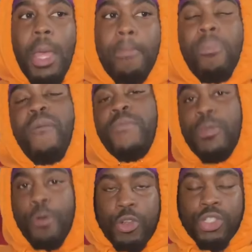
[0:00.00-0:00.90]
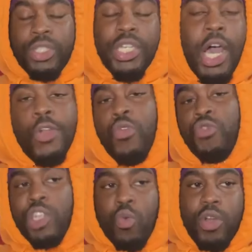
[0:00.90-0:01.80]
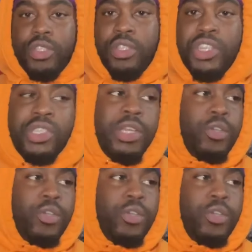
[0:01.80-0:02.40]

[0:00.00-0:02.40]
But me personally, I don't really want a 6-liter